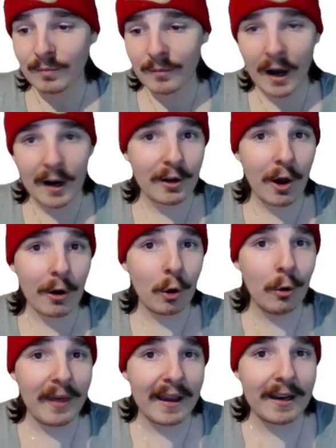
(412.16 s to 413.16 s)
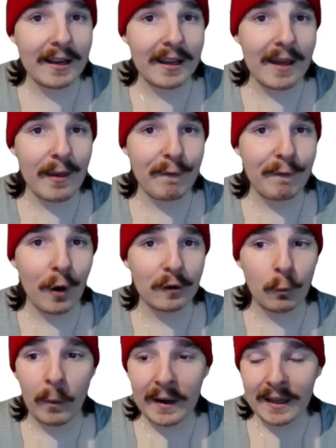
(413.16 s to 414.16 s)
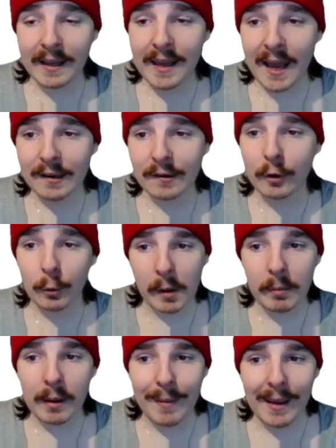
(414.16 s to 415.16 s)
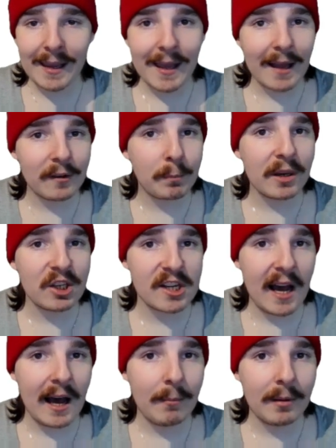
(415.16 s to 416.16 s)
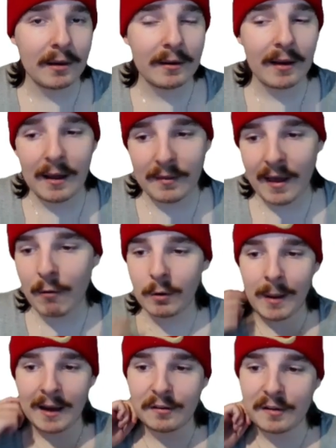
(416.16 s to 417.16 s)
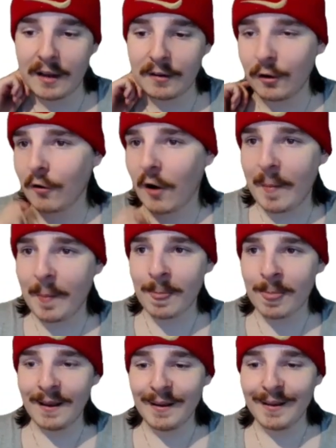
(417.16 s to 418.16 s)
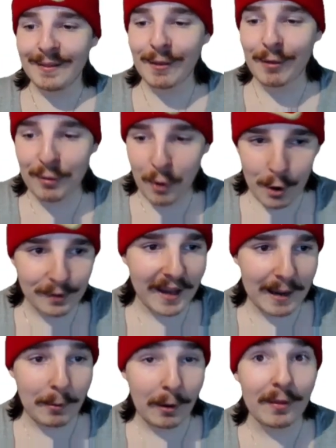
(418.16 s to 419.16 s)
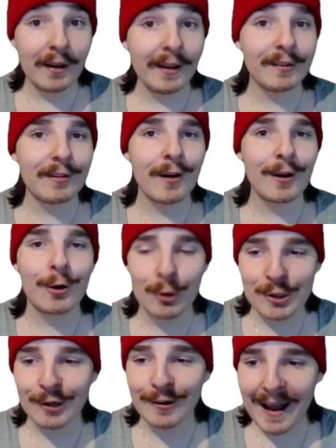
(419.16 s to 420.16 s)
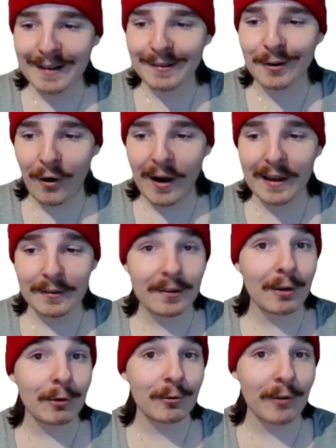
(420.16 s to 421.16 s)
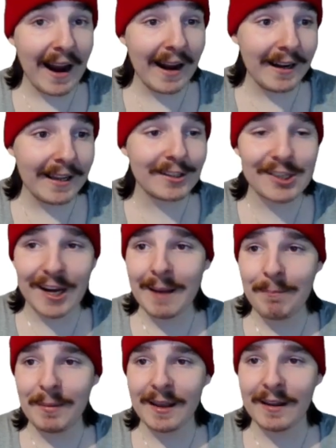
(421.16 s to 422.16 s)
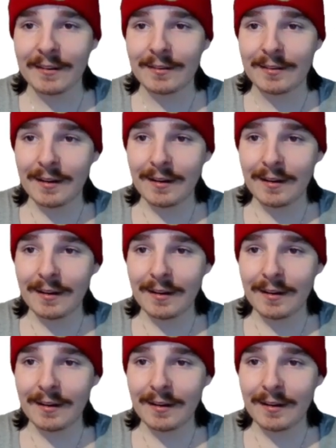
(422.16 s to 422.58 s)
I don't know. Who are they going to get their first win against? It'll probably be against Punjab, and that would make sense. All right. The third team on the list, the Gujarat Titans, the reigning champions.